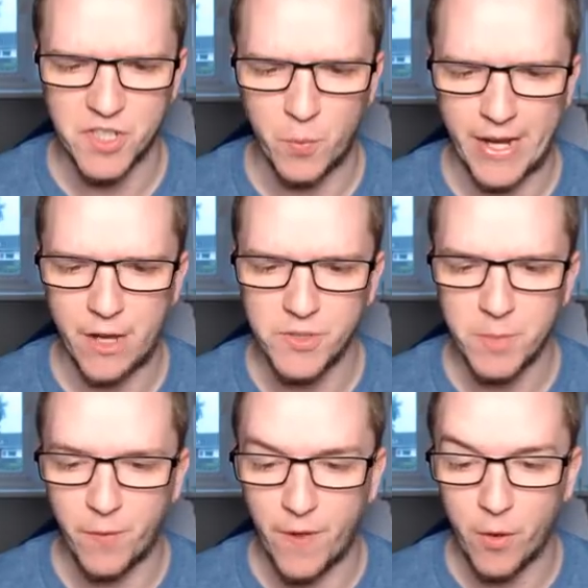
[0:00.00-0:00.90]
someone
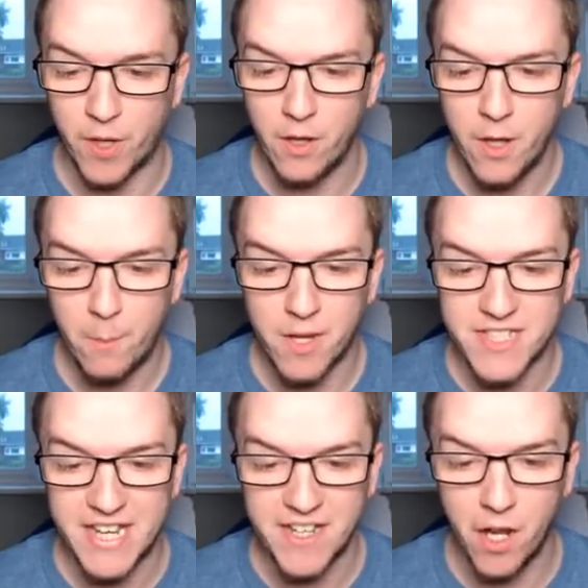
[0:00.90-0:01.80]
else. Pavelka,
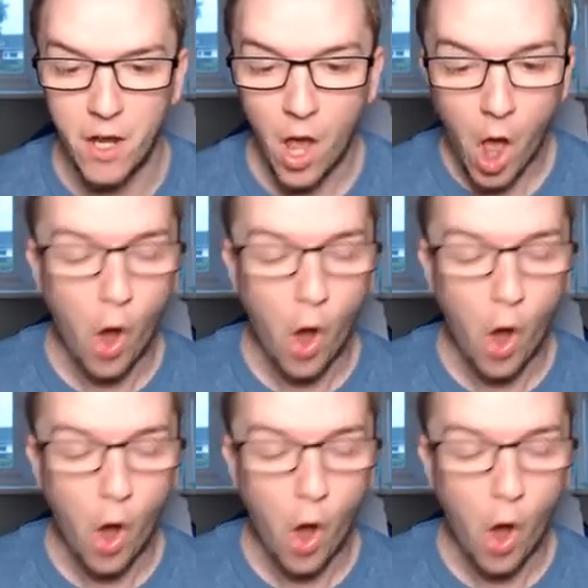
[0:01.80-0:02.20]
Martina.